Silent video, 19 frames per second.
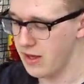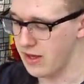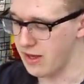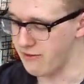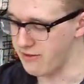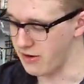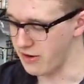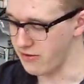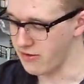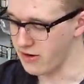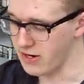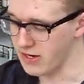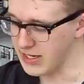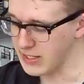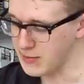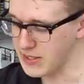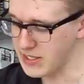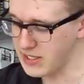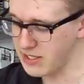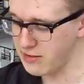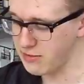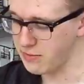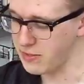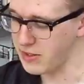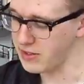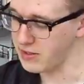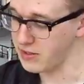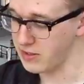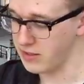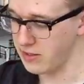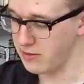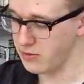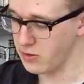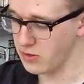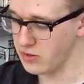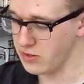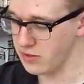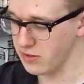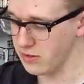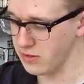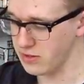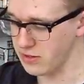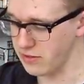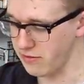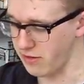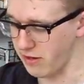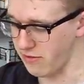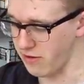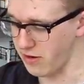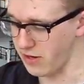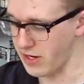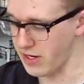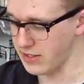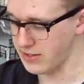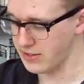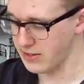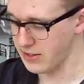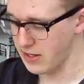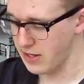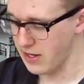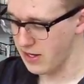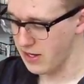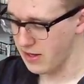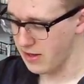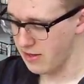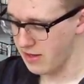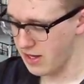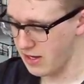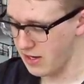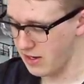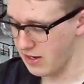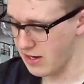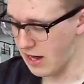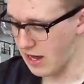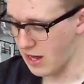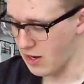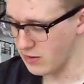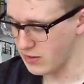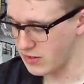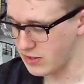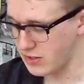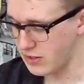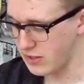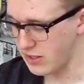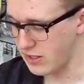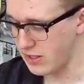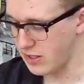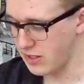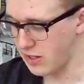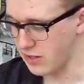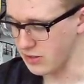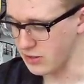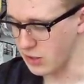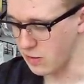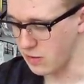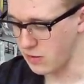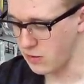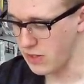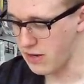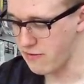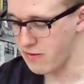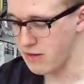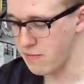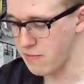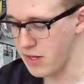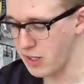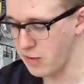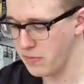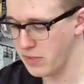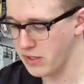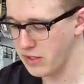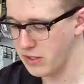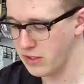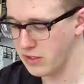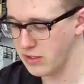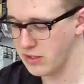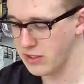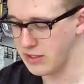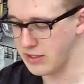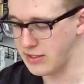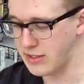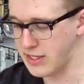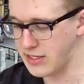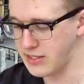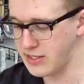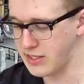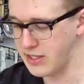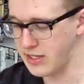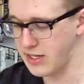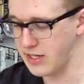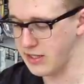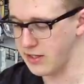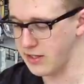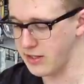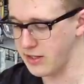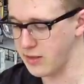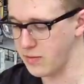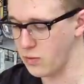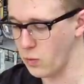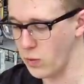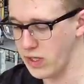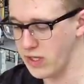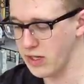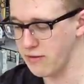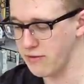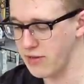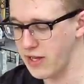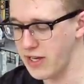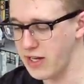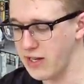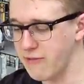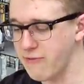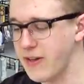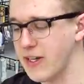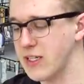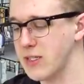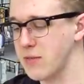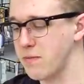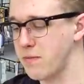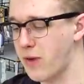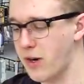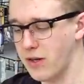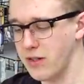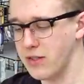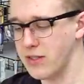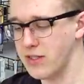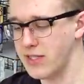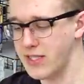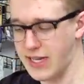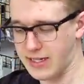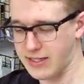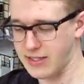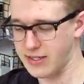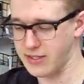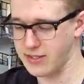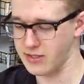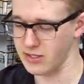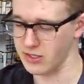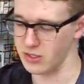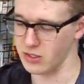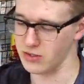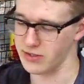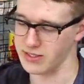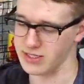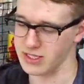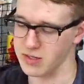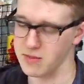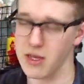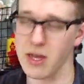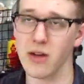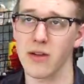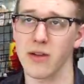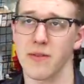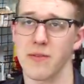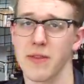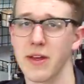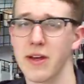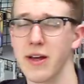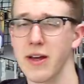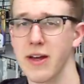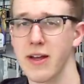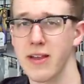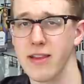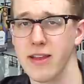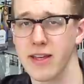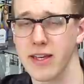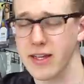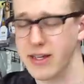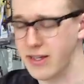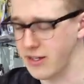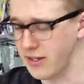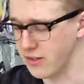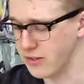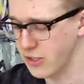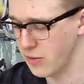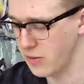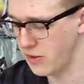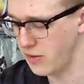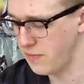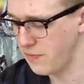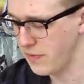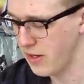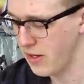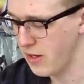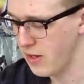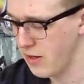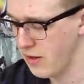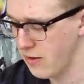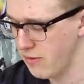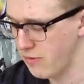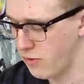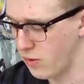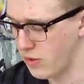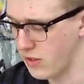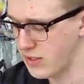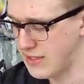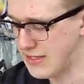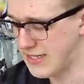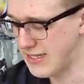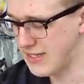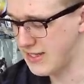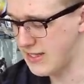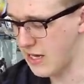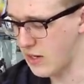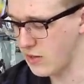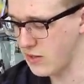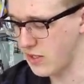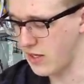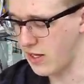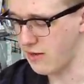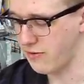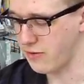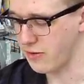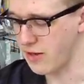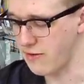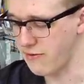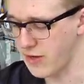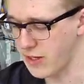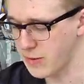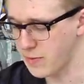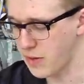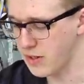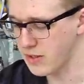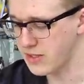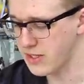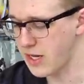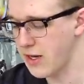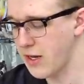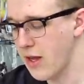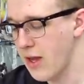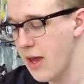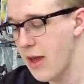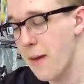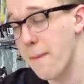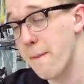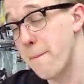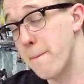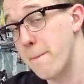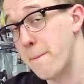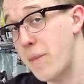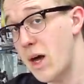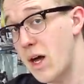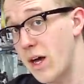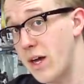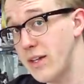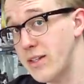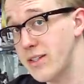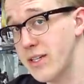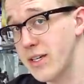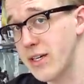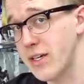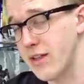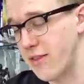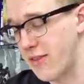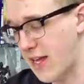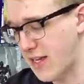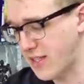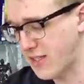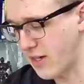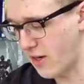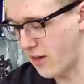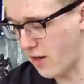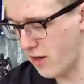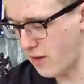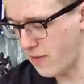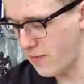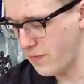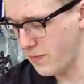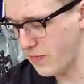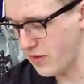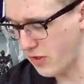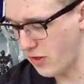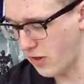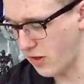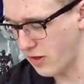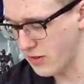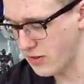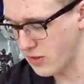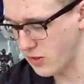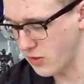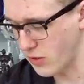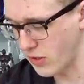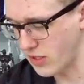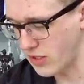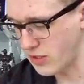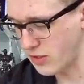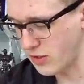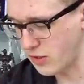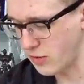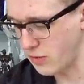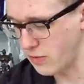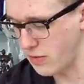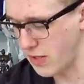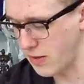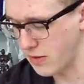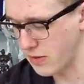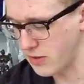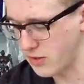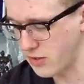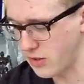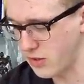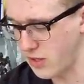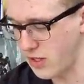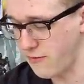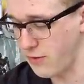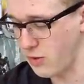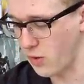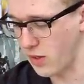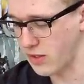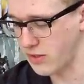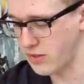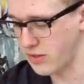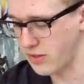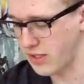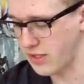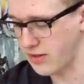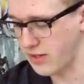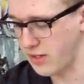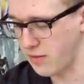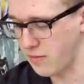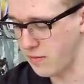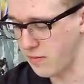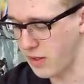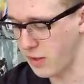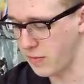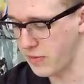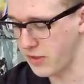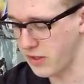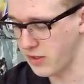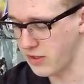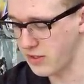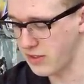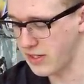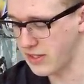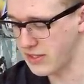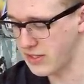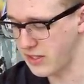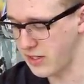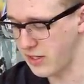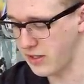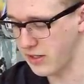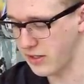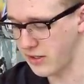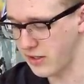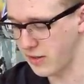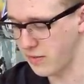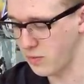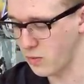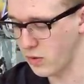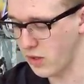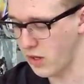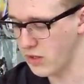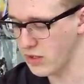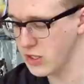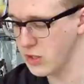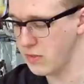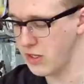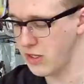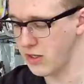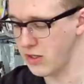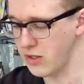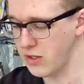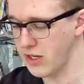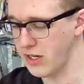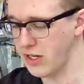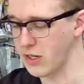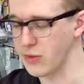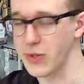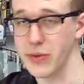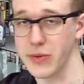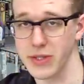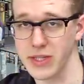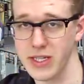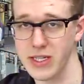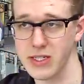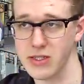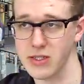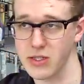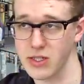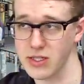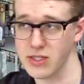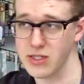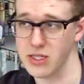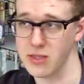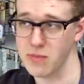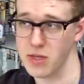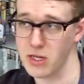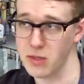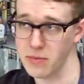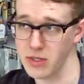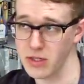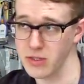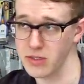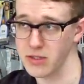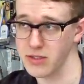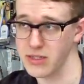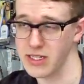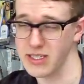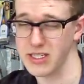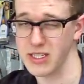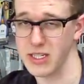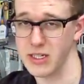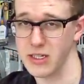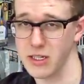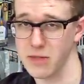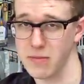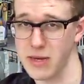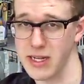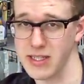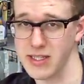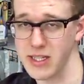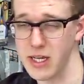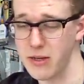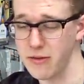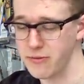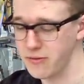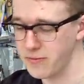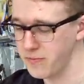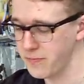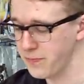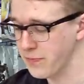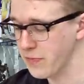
Uh, very, very expensive, but of course looks very, very nice. Then out in October, we have the Metal Build Destiny Gundam Wing of Light Effect Part Set. So that's going to be out uh, again in October for six thousand yen for the Effect Part Set. But that's not all. You're also going to be able to, if you want, get the Metal Build Destiny Gundam. We'll also be getting a re-release, just the Metal Build Destiny Gundam by itself.